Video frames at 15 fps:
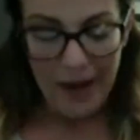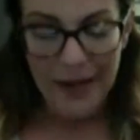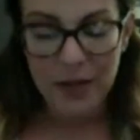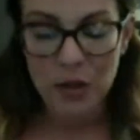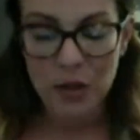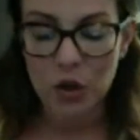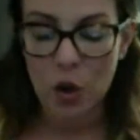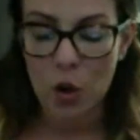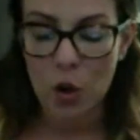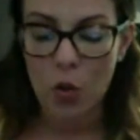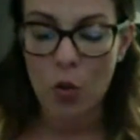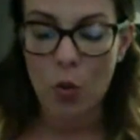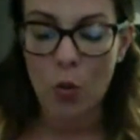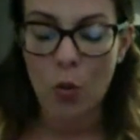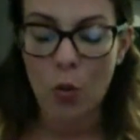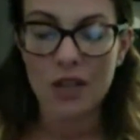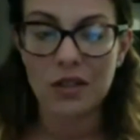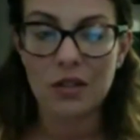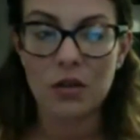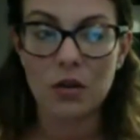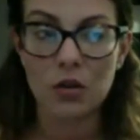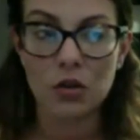So what's
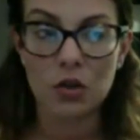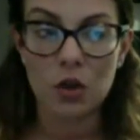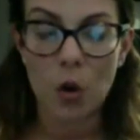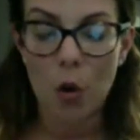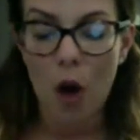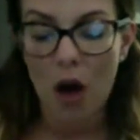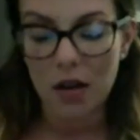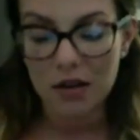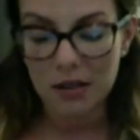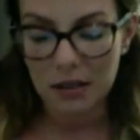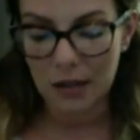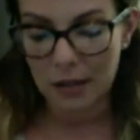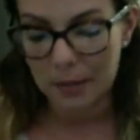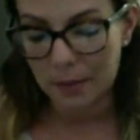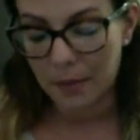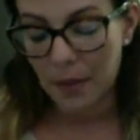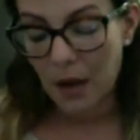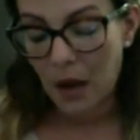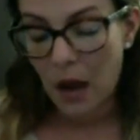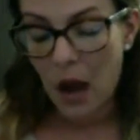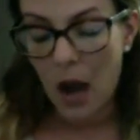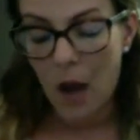so awesome
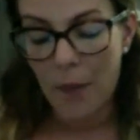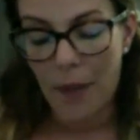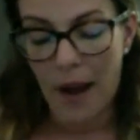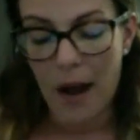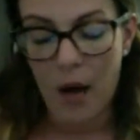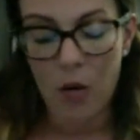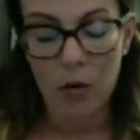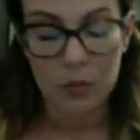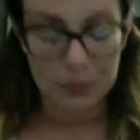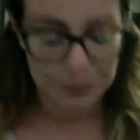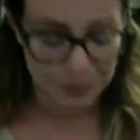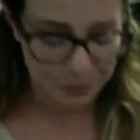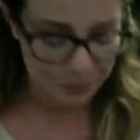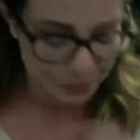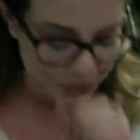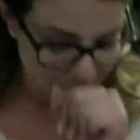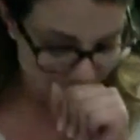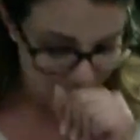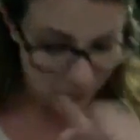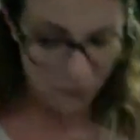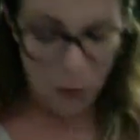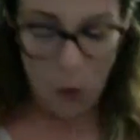about
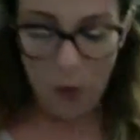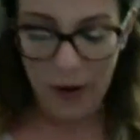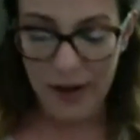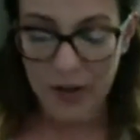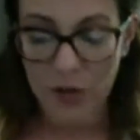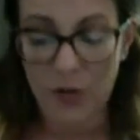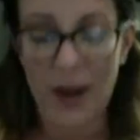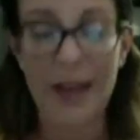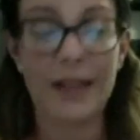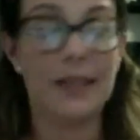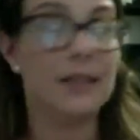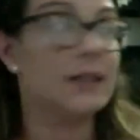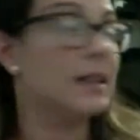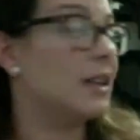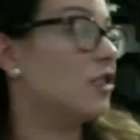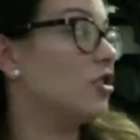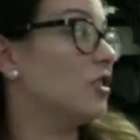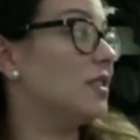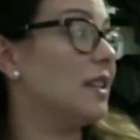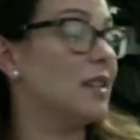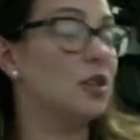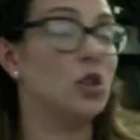Forex, right, is like she
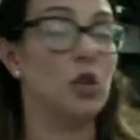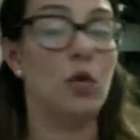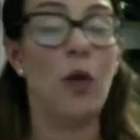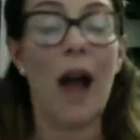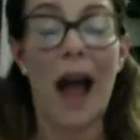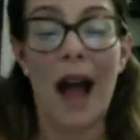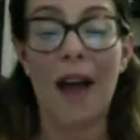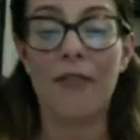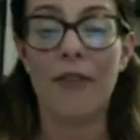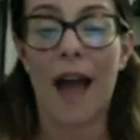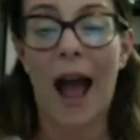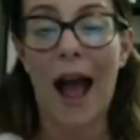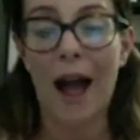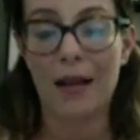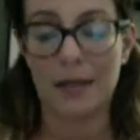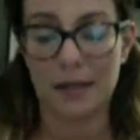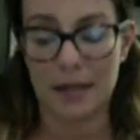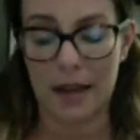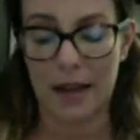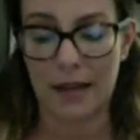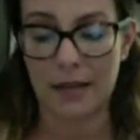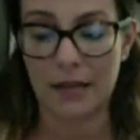says, you have
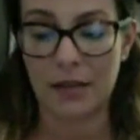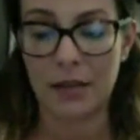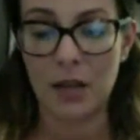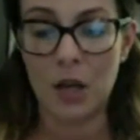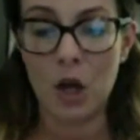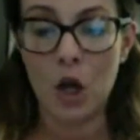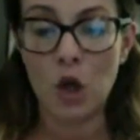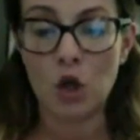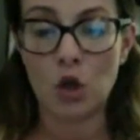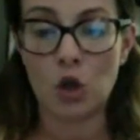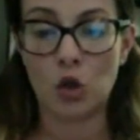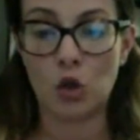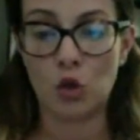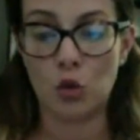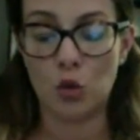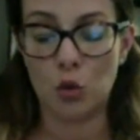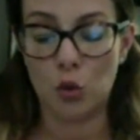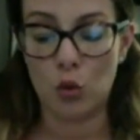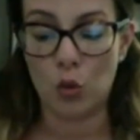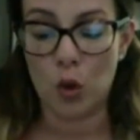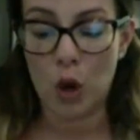access to